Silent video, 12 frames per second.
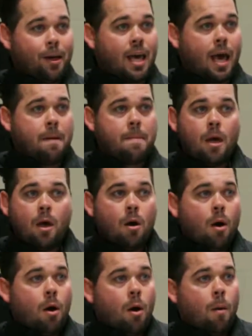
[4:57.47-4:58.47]
Okay,
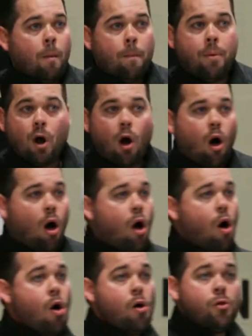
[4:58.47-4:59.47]
But
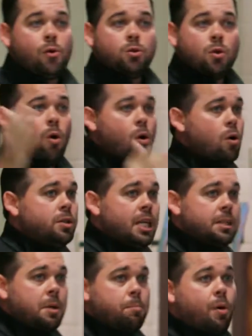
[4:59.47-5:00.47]
all those Old
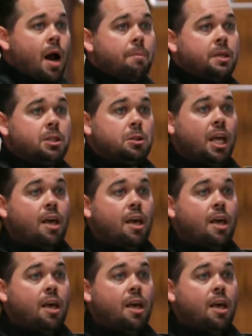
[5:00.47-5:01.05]
Testament promises,